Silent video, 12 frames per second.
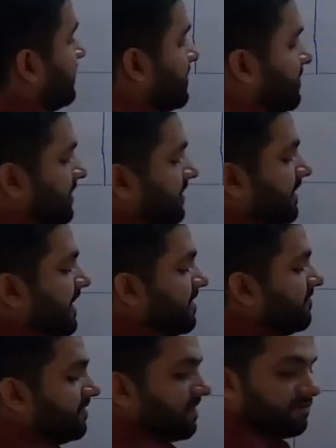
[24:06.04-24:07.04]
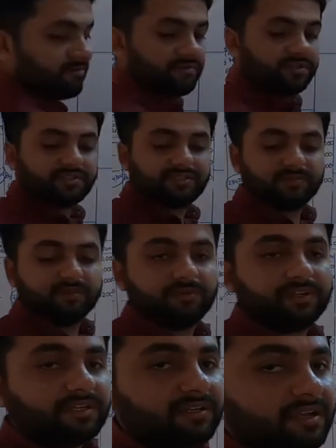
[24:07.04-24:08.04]
capital and we have to
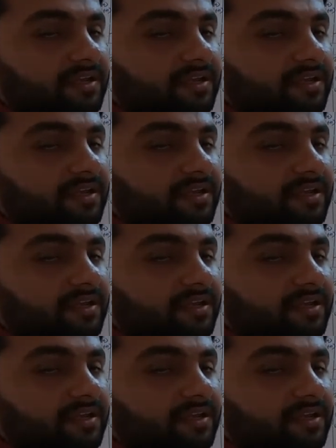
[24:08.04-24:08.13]
distribute in